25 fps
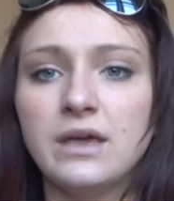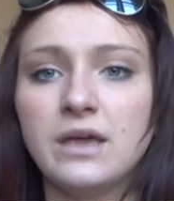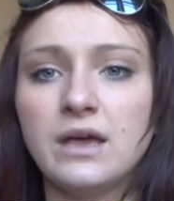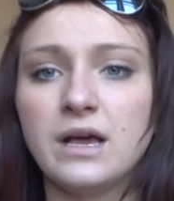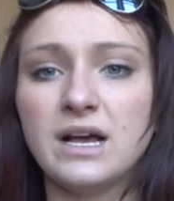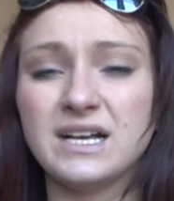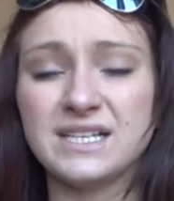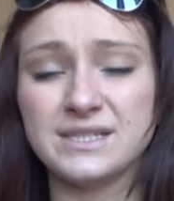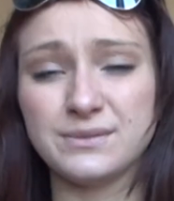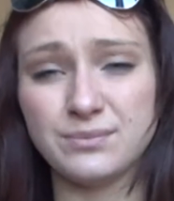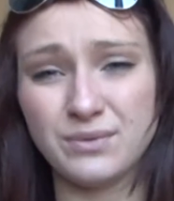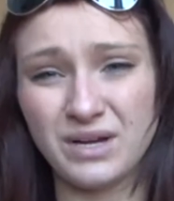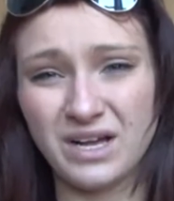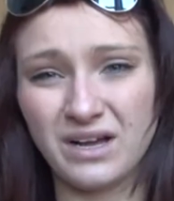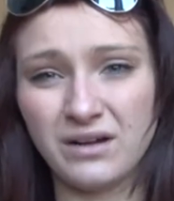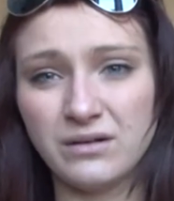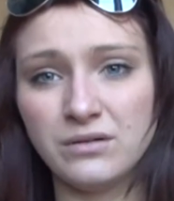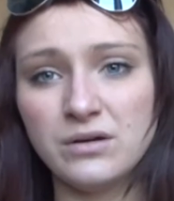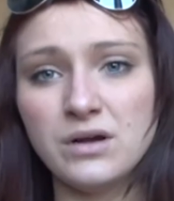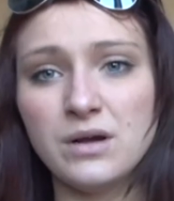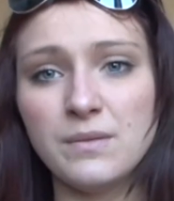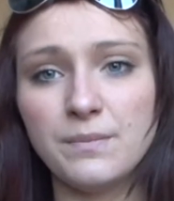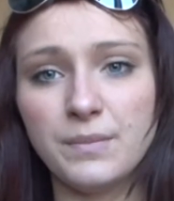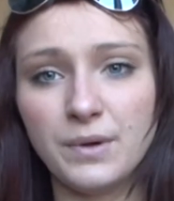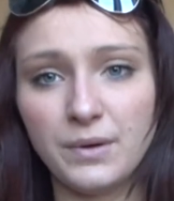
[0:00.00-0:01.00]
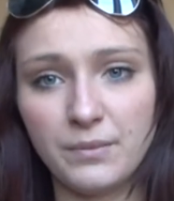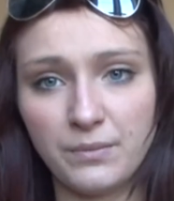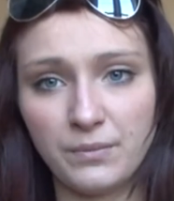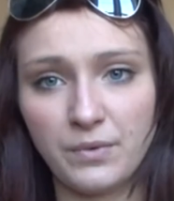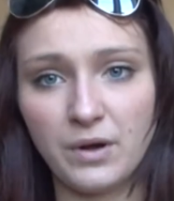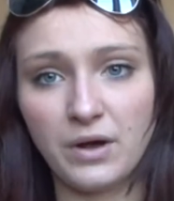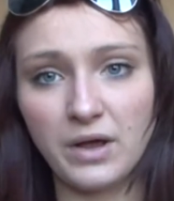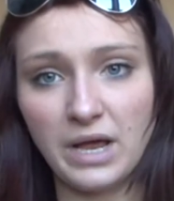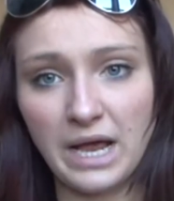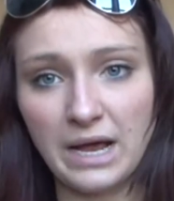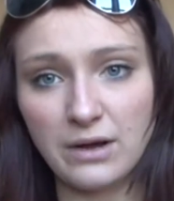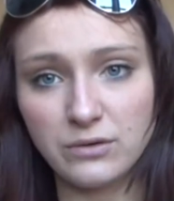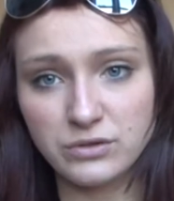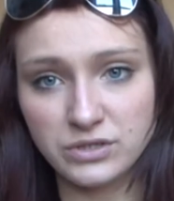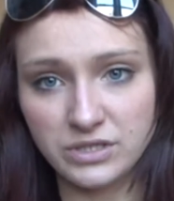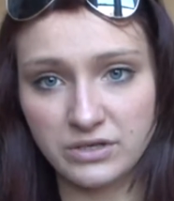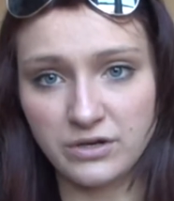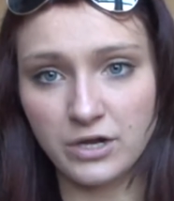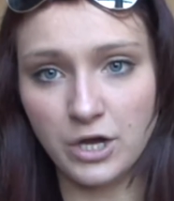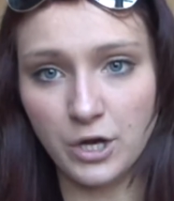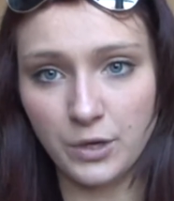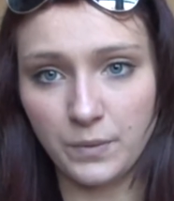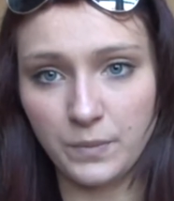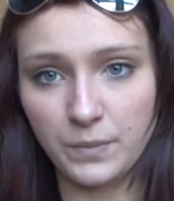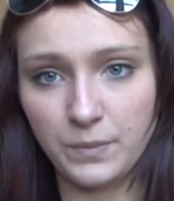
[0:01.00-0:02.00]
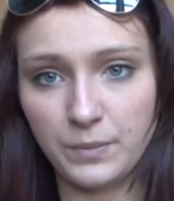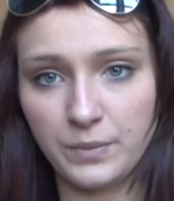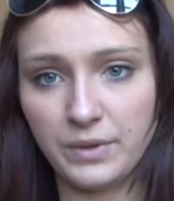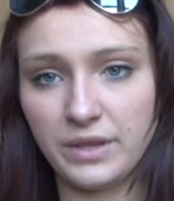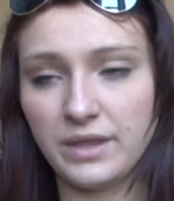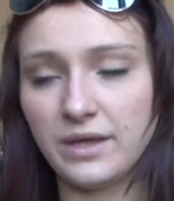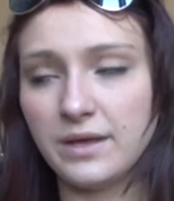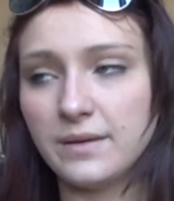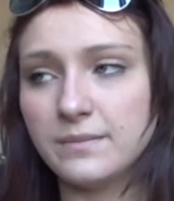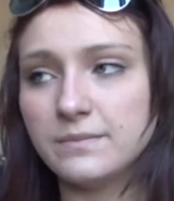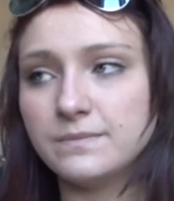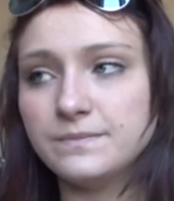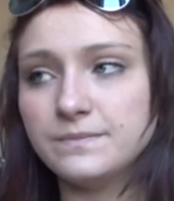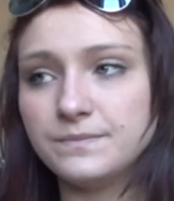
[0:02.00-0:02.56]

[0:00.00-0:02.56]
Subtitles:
as well, but by how she coped with it.